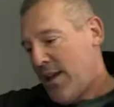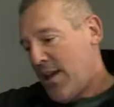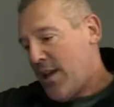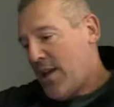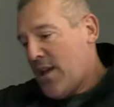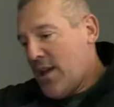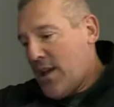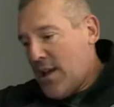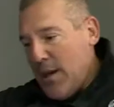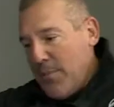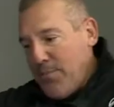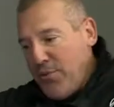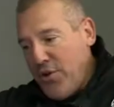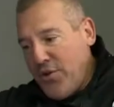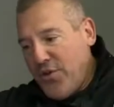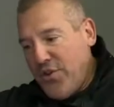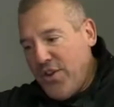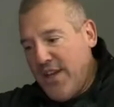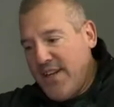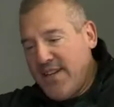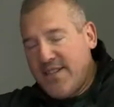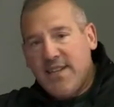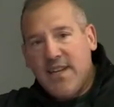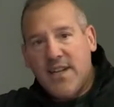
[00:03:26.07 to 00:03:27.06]
A couple of
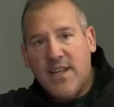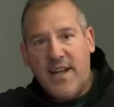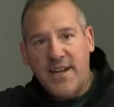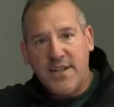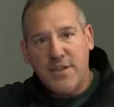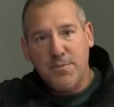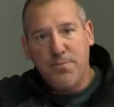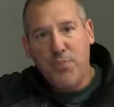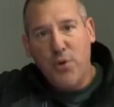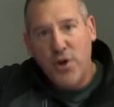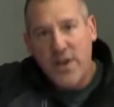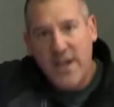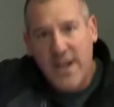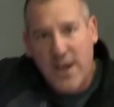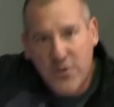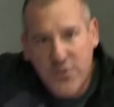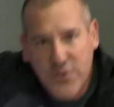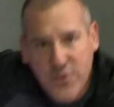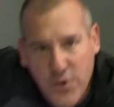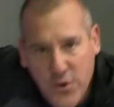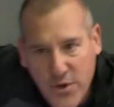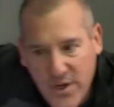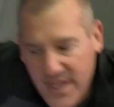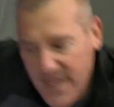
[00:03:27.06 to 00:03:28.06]
things I'd like to point out
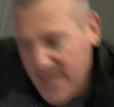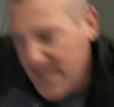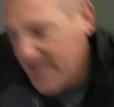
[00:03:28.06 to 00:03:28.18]
though, again